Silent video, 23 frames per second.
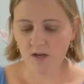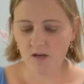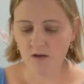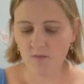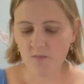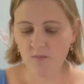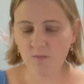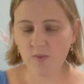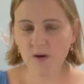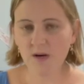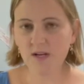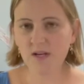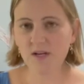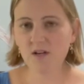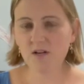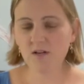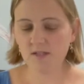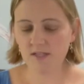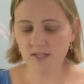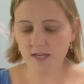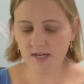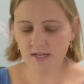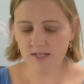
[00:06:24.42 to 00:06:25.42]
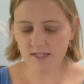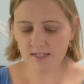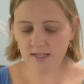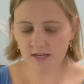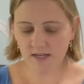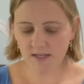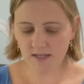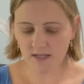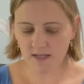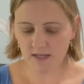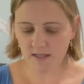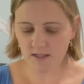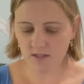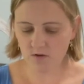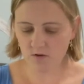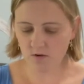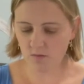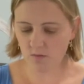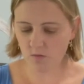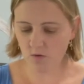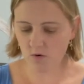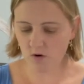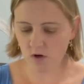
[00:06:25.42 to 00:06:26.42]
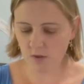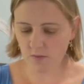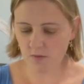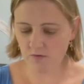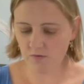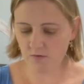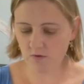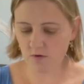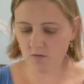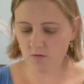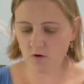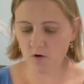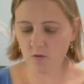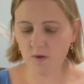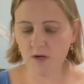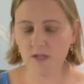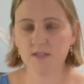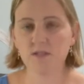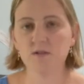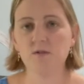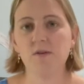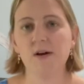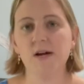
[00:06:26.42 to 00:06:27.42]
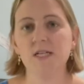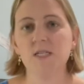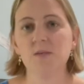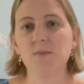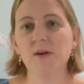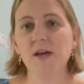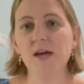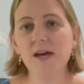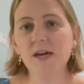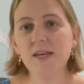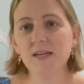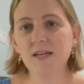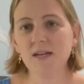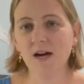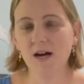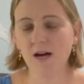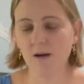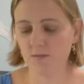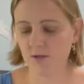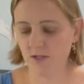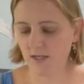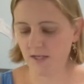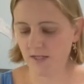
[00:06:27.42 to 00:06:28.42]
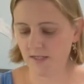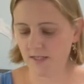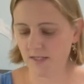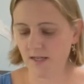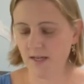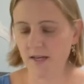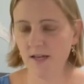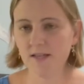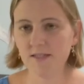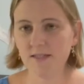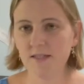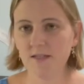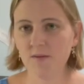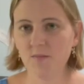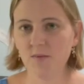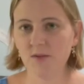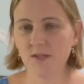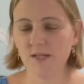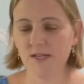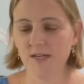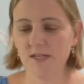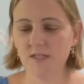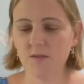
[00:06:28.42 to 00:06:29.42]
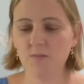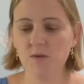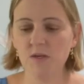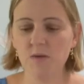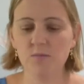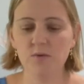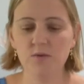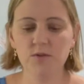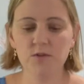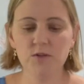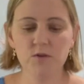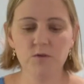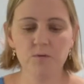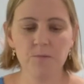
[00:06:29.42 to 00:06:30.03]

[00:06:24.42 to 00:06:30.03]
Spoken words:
But it could take decades or more before robots grasp any object as nimbly as people do.